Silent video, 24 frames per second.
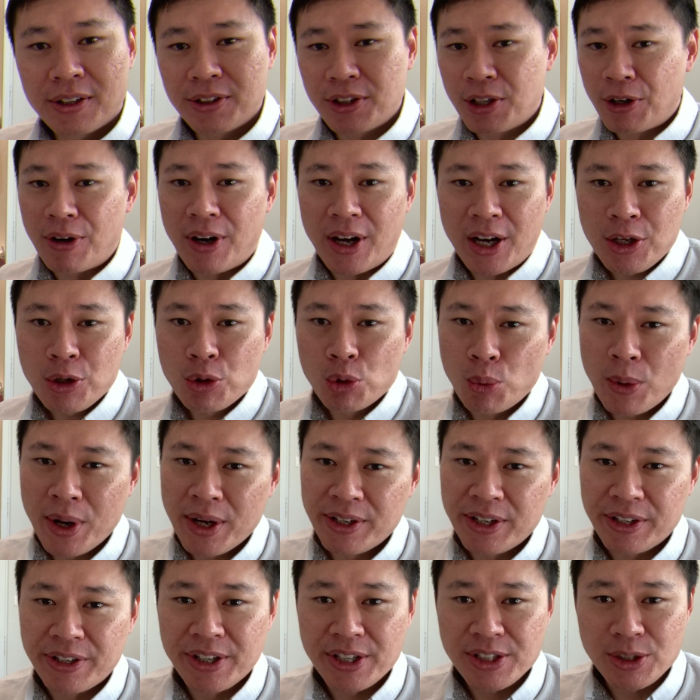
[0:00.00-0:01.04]
Now, are you
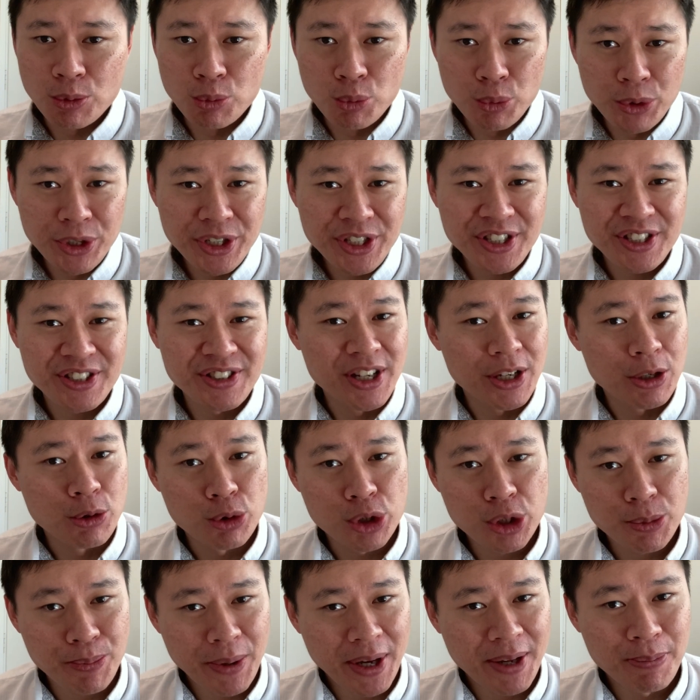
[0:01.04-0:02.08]
aware that there's a risk that you
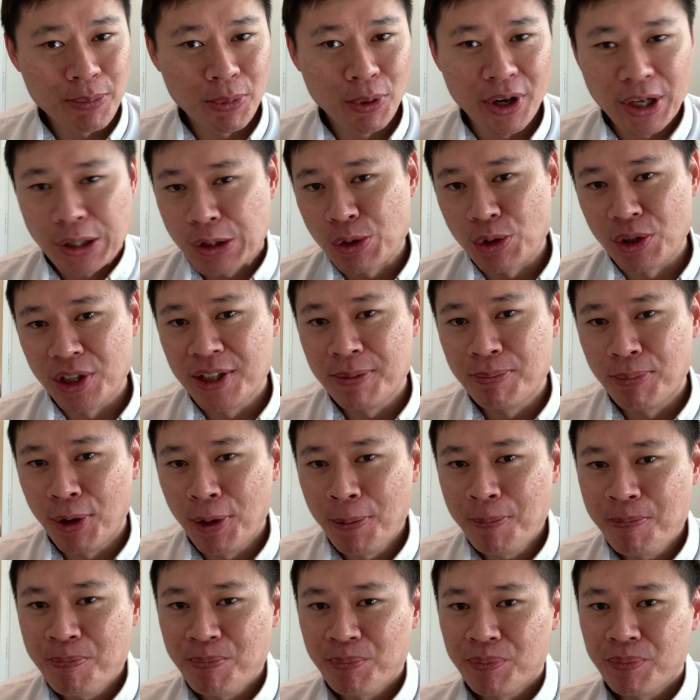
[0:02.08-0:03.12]
spend more as you earn
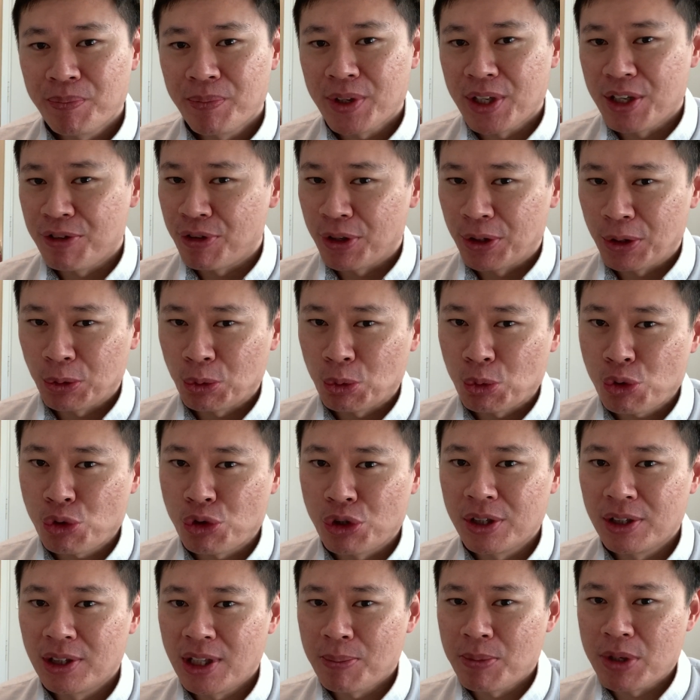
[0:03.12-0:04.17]
more? If you're not too
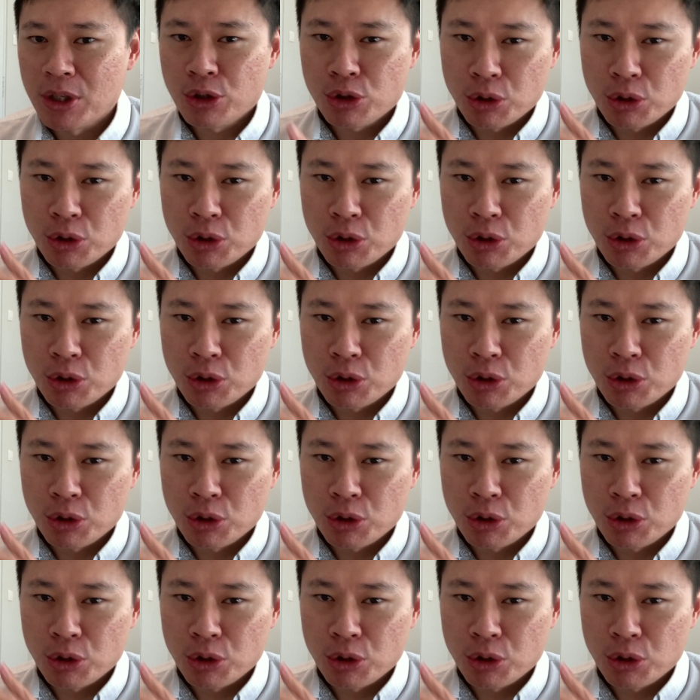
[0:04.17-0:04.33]
sure, let me